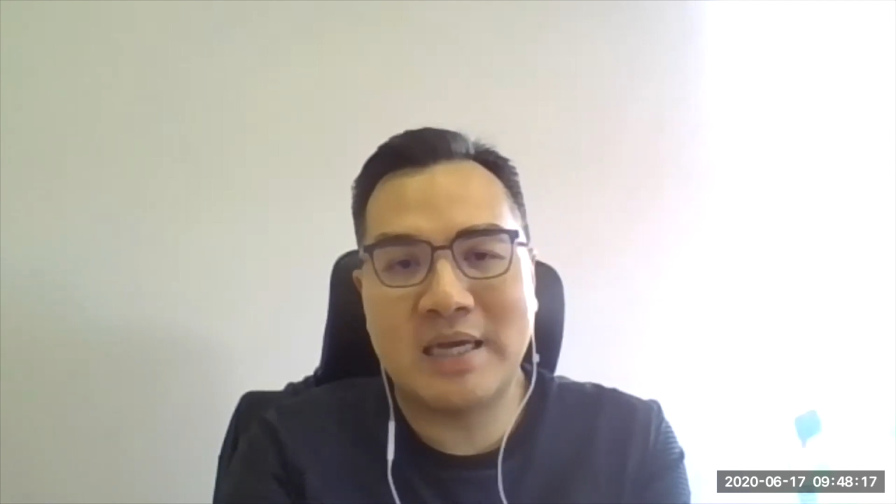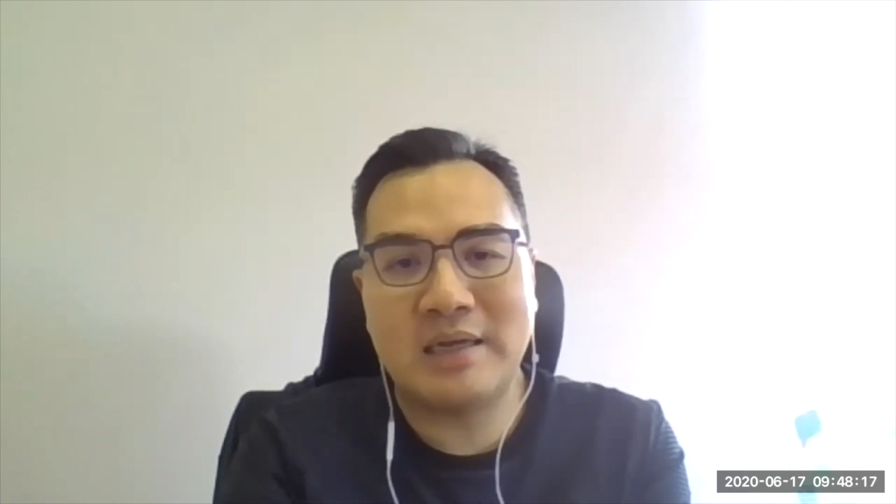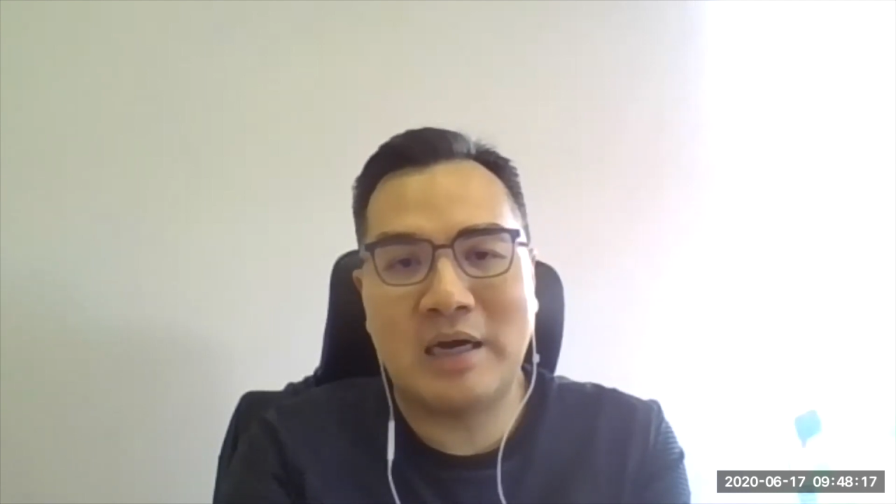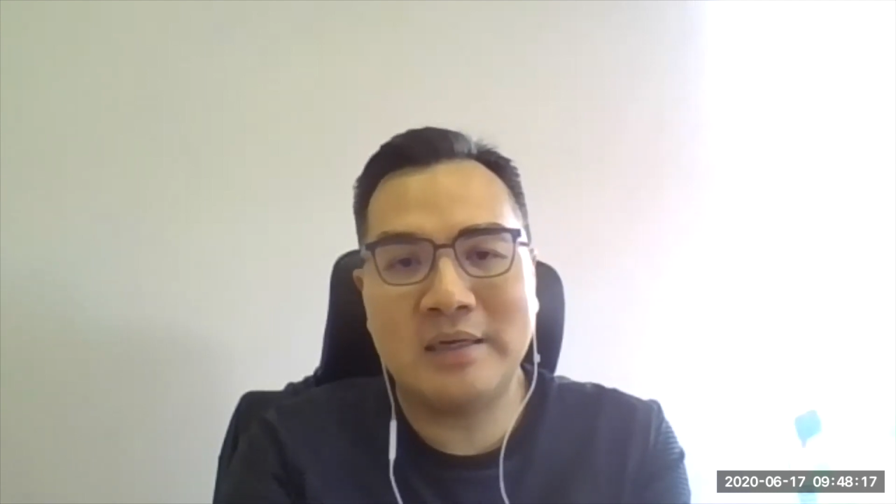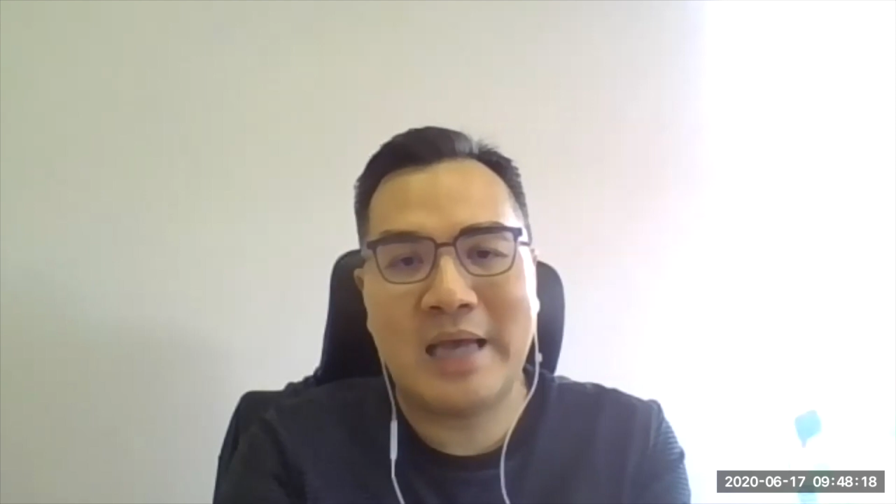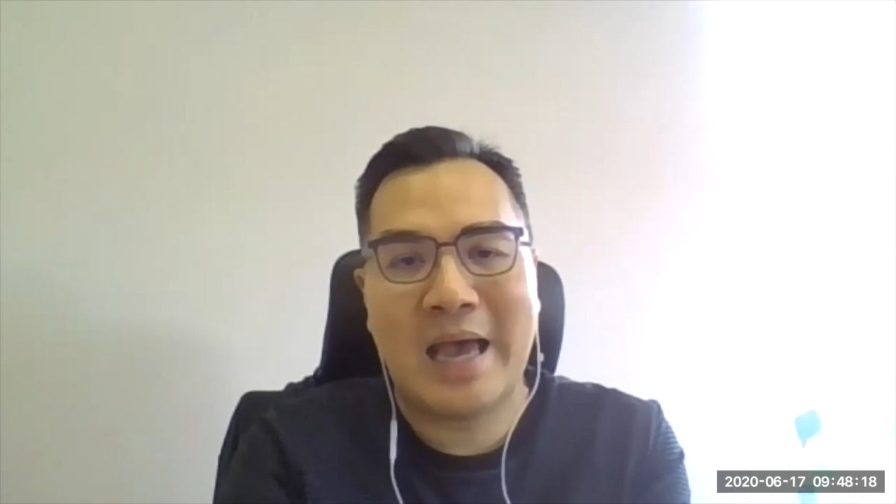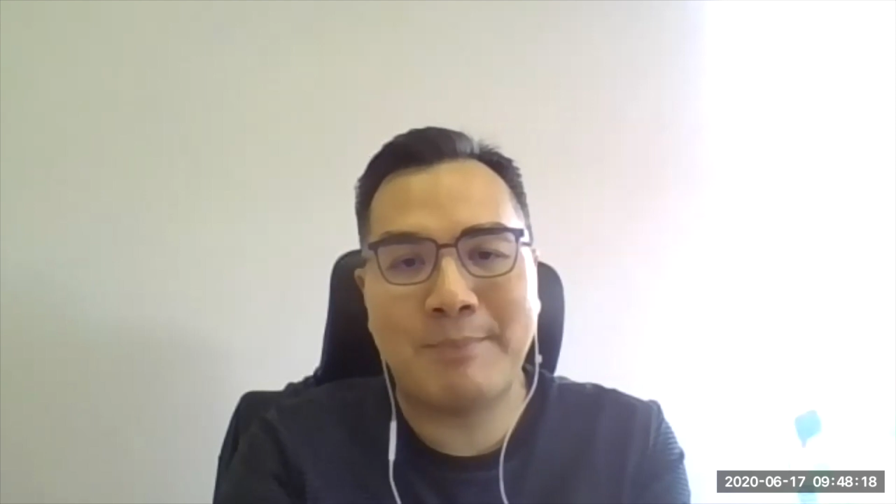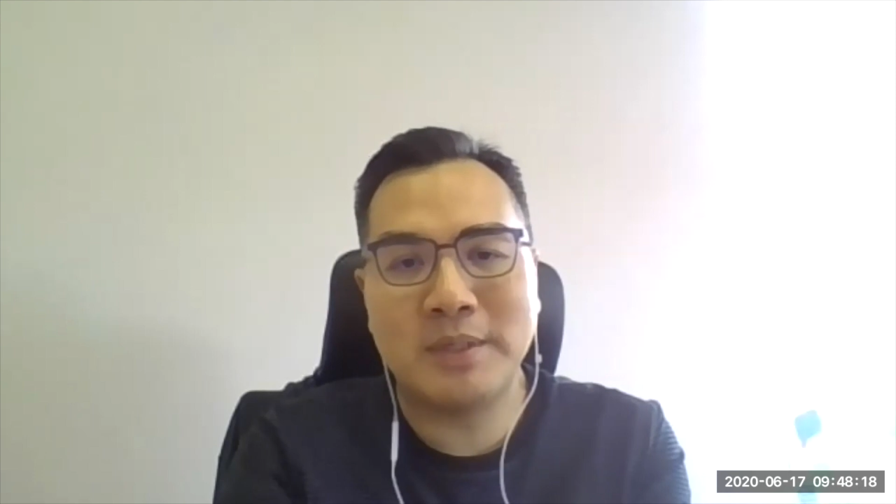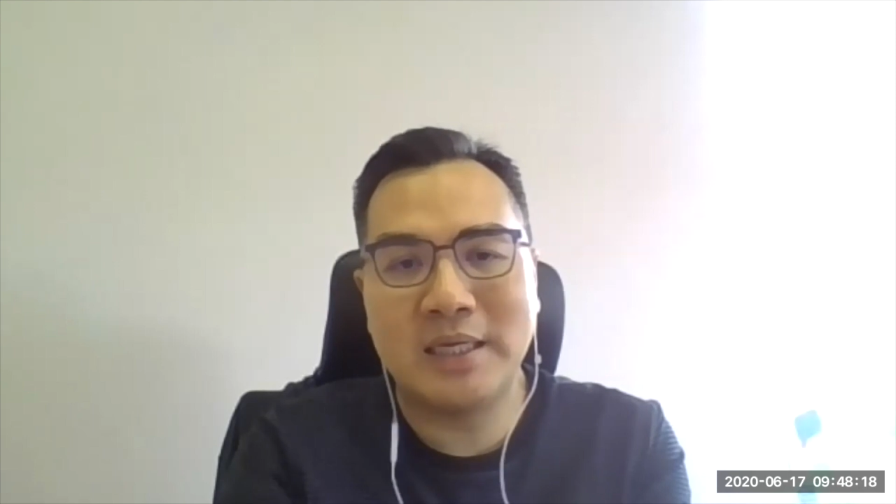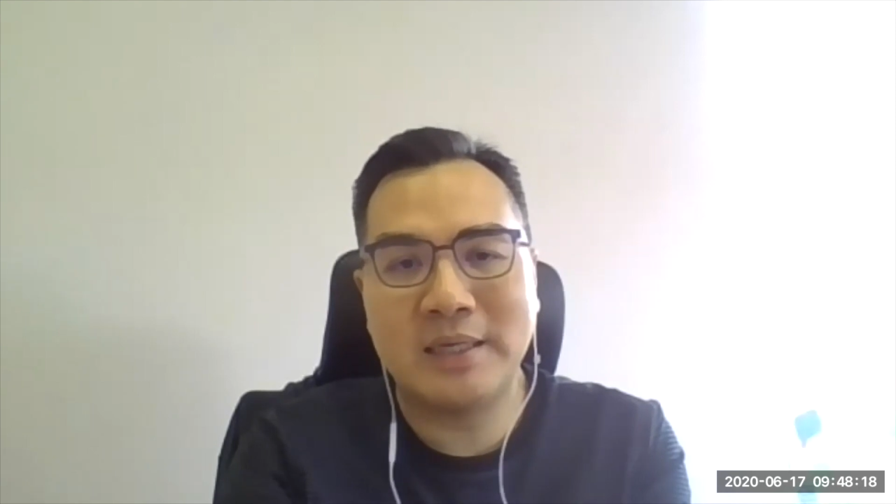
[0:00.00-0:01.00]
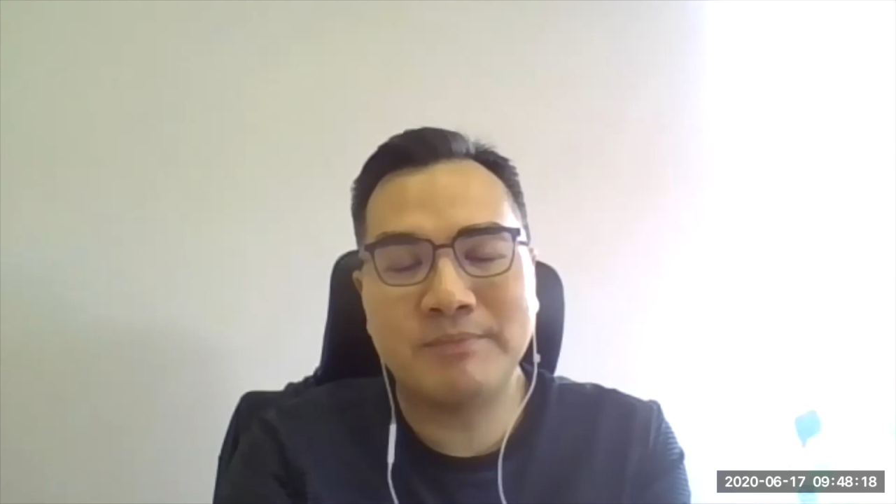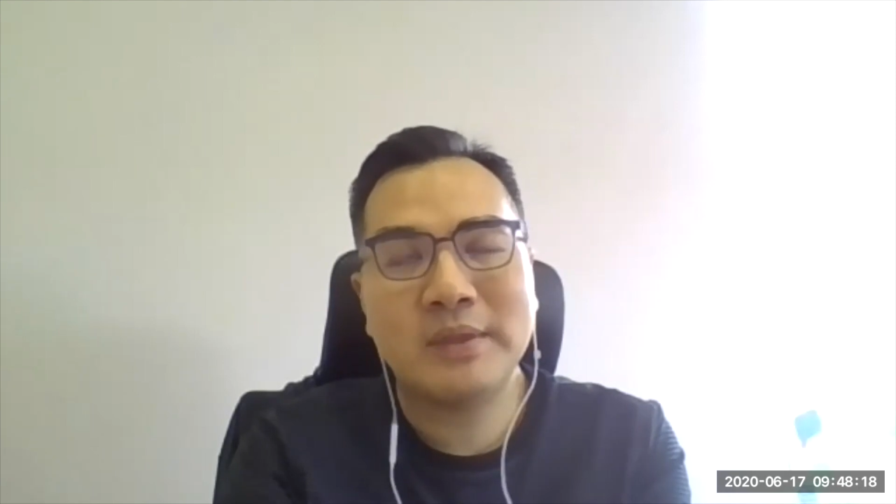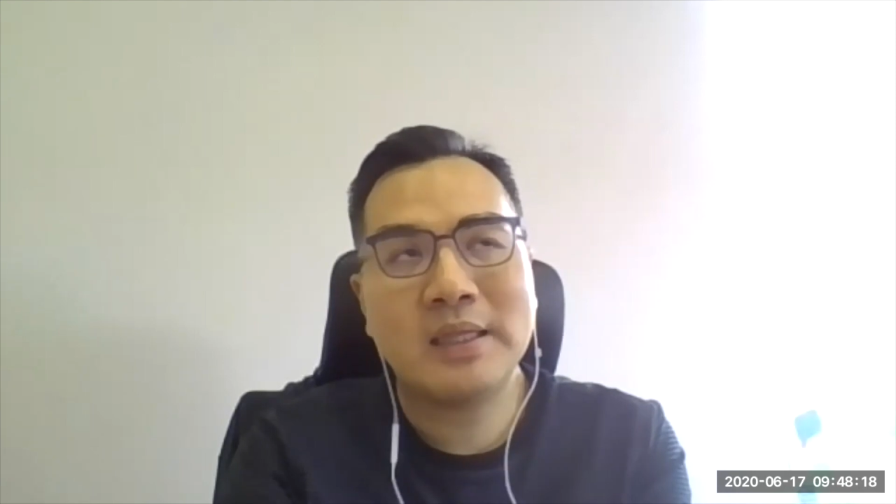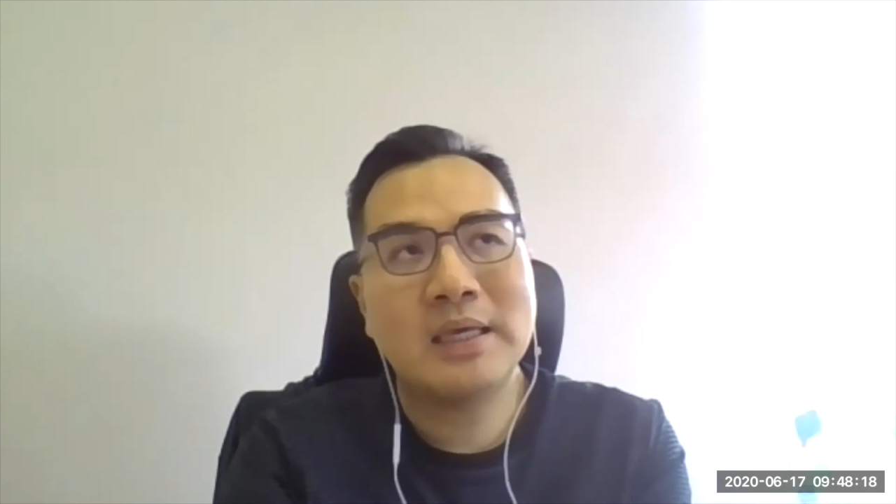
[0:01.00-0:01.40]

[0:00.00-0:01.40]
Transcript: that are happening,